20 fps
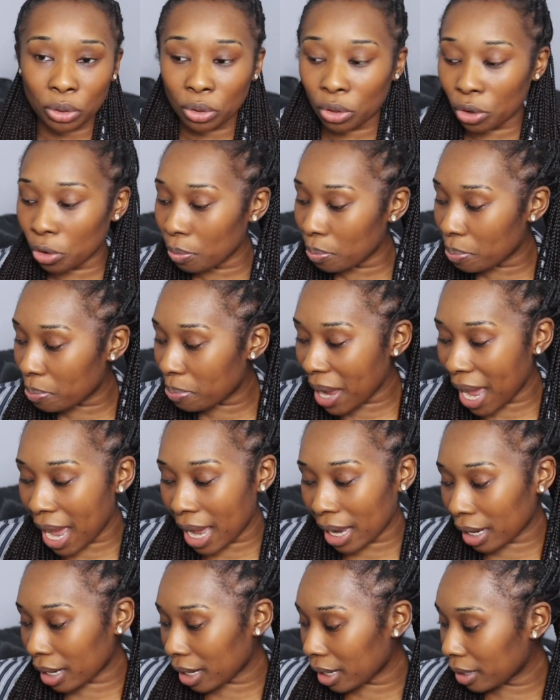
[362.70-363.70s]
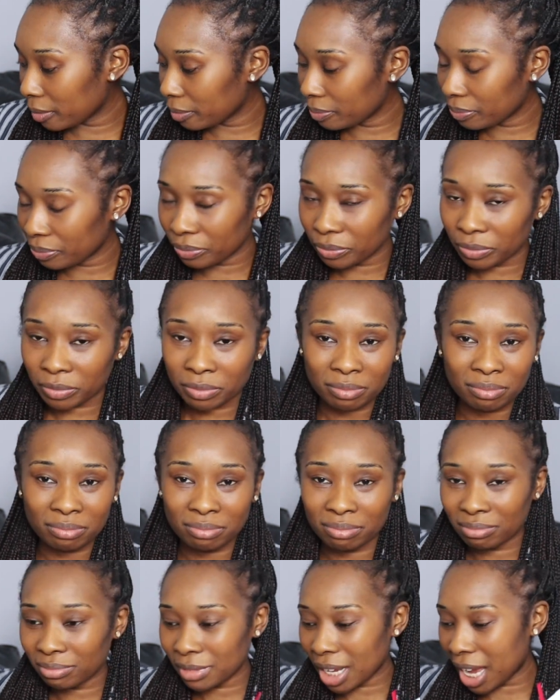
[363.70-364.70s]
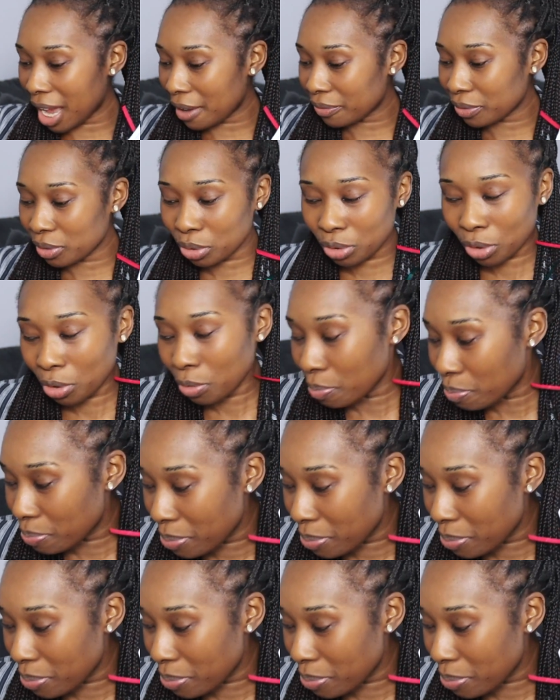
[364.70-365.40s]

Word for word: to go back. I have to go